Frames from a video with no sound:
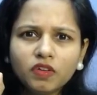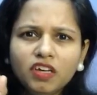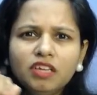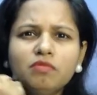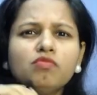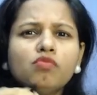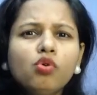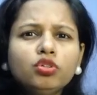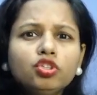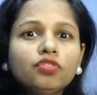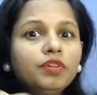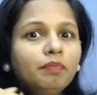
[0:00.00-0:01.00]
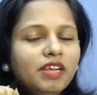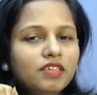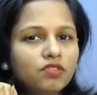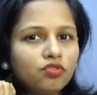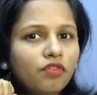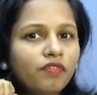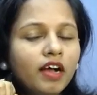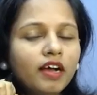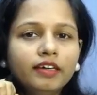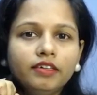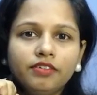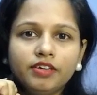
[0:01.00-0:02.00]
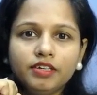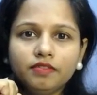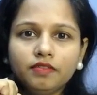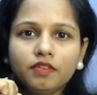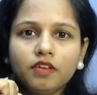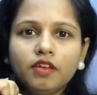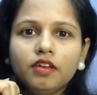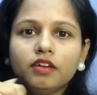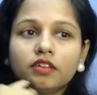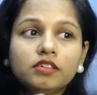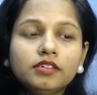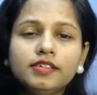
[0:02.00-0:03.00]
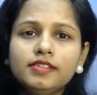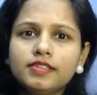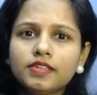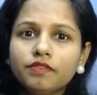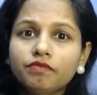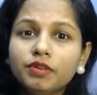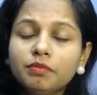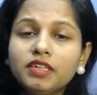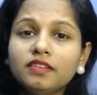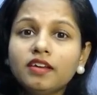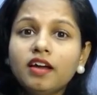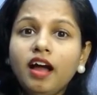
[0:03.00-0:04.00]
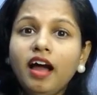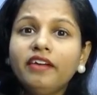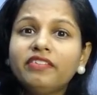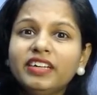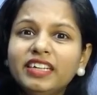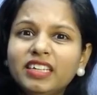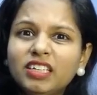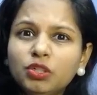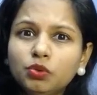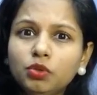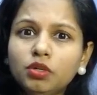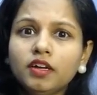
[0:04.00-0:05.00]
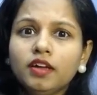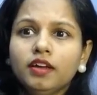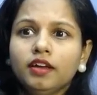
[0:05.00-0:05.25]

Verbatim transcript: In most of the places of our country, girls, women are ridiculed.